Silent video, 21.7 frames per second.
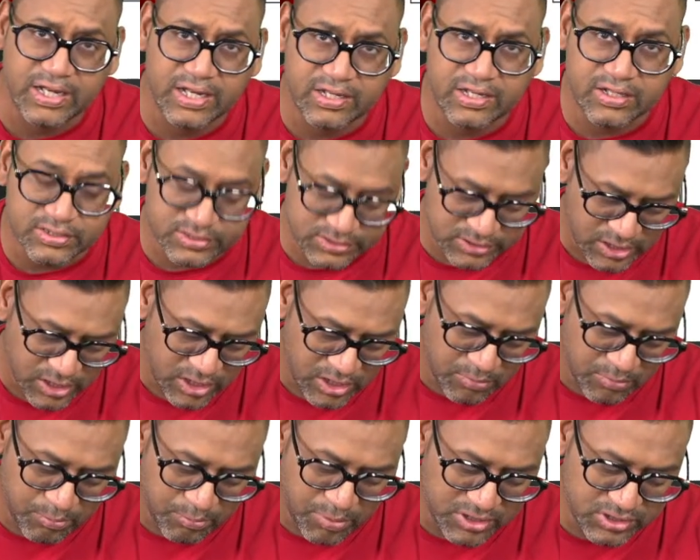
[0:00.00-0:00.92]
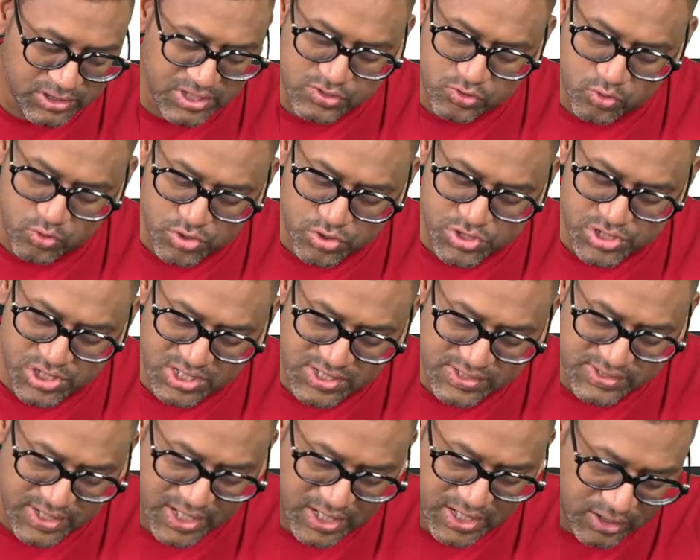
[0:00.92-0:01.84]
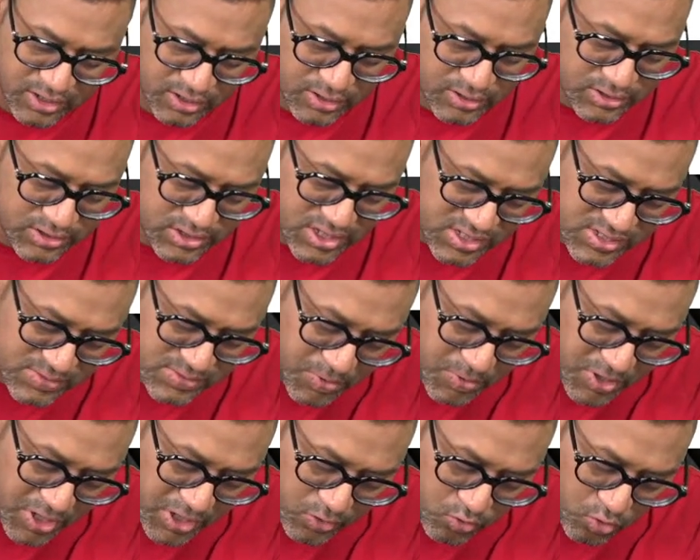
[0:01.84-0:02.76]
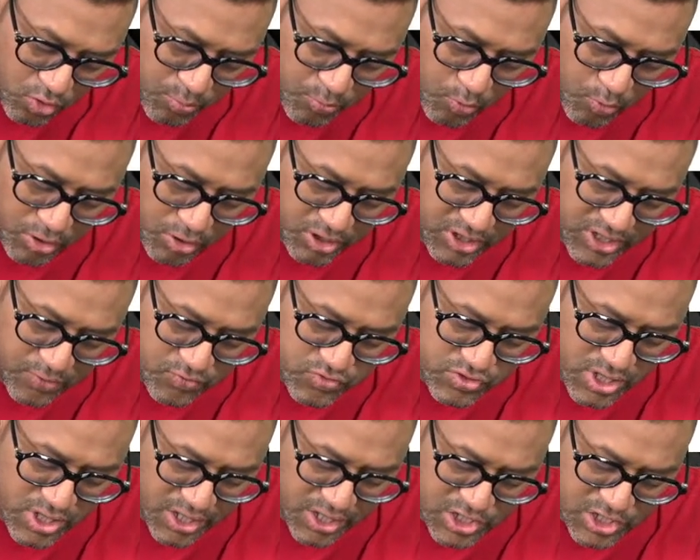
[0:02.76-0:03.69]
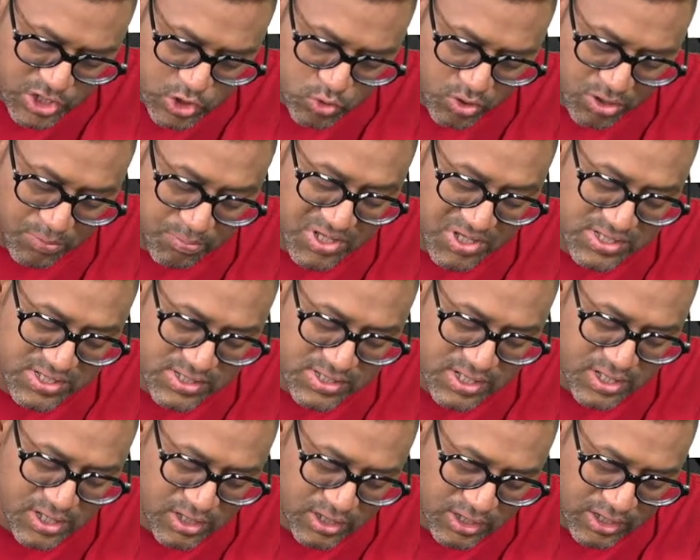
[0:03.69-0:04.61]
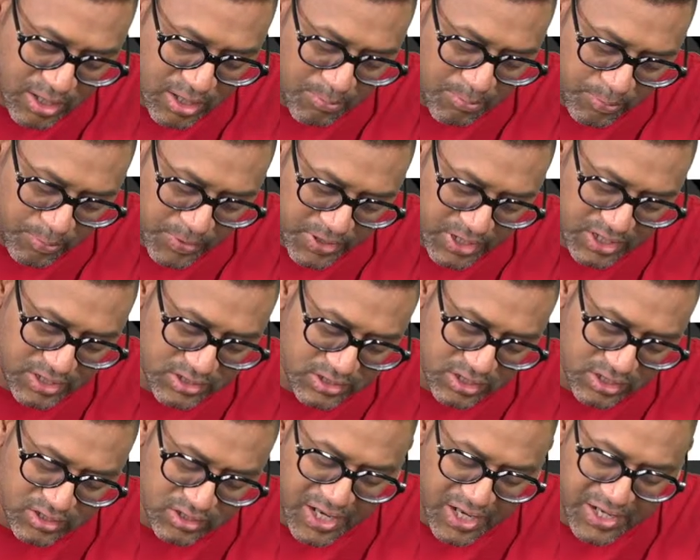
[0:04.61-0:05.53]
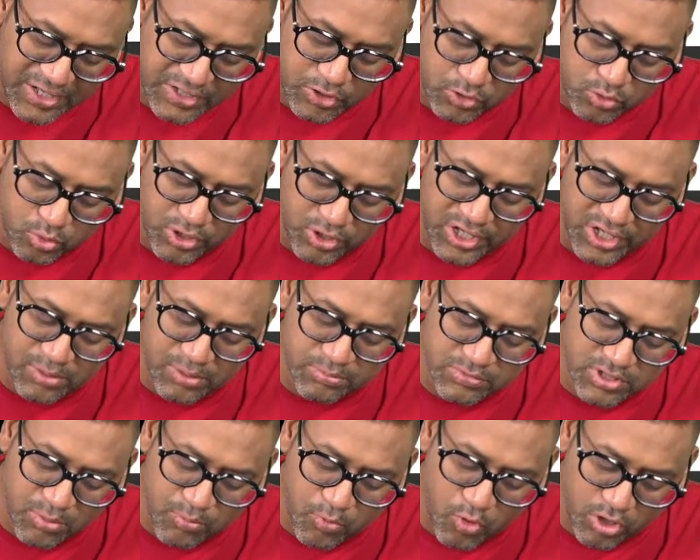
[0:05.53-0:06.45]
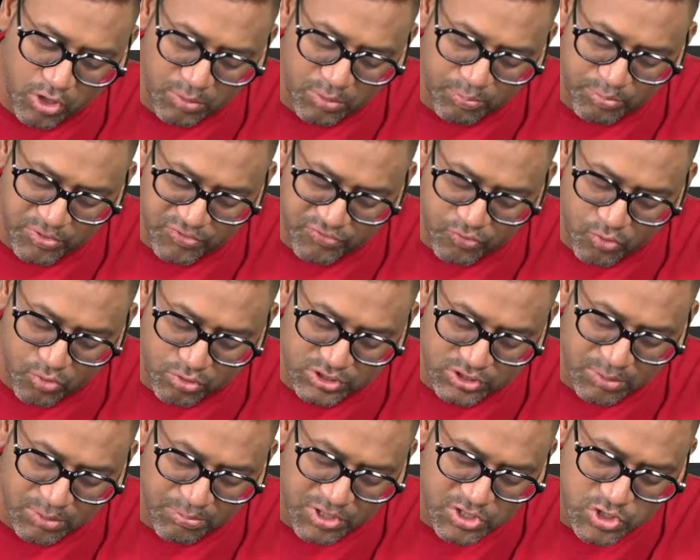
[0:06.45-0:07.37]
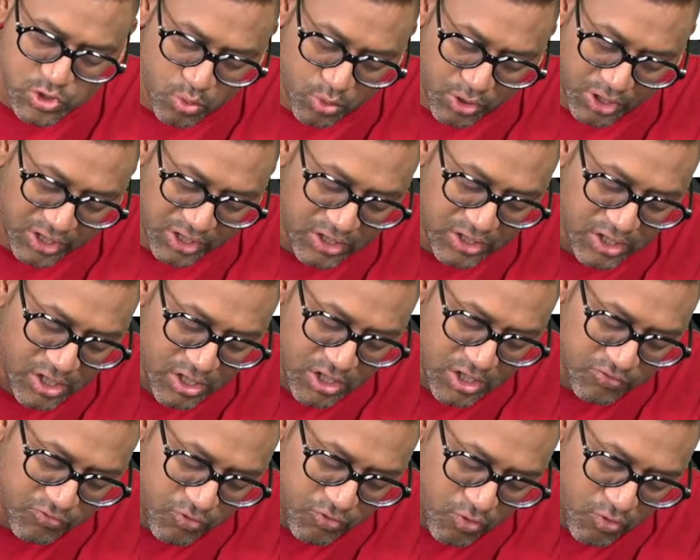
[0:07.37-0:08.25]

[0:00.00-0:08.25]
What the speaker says: years. But this question is saying this particular bond gives the issuer, means company, the right to redeem the bond before the maturity. For